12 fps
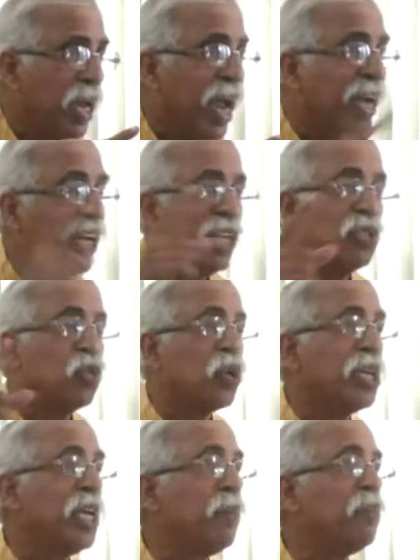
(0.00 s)
at least to
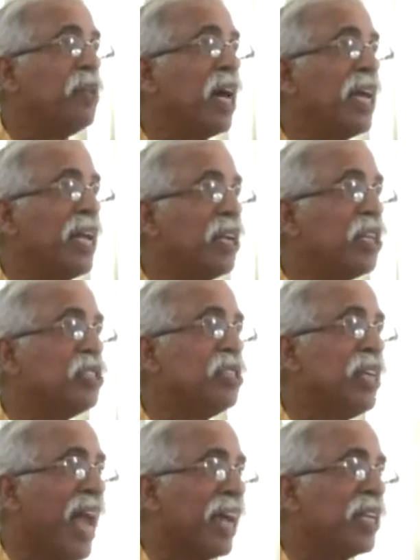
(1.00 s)
keep the
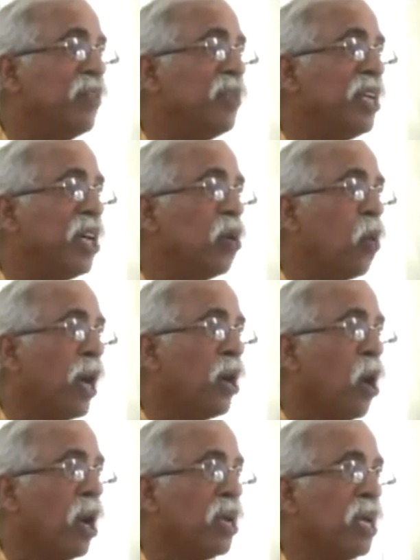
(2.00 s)
industry activity going
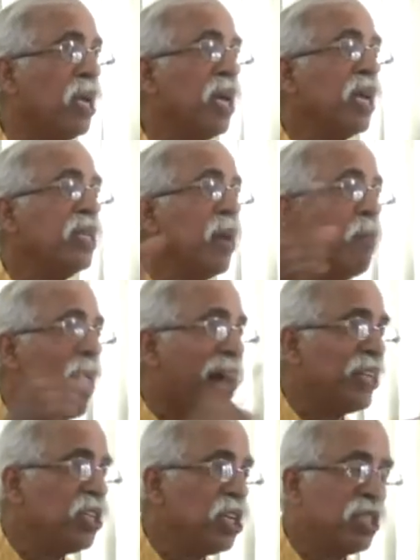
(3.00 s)
on the
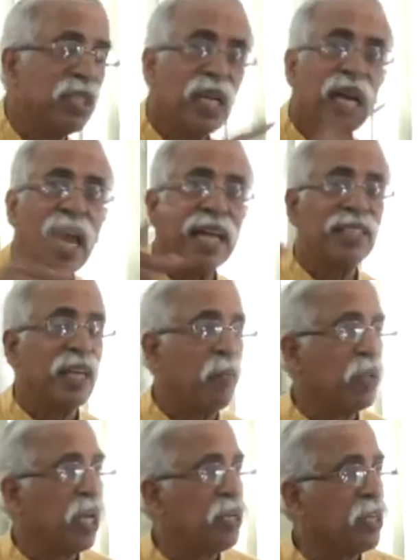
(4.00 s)
barges and
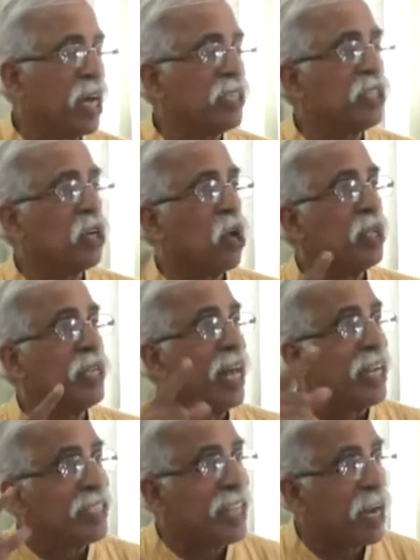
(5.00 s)
some of the trucks and all.
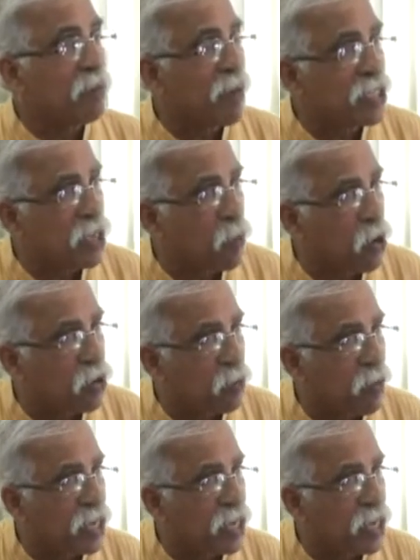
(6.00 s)
There is that much amount of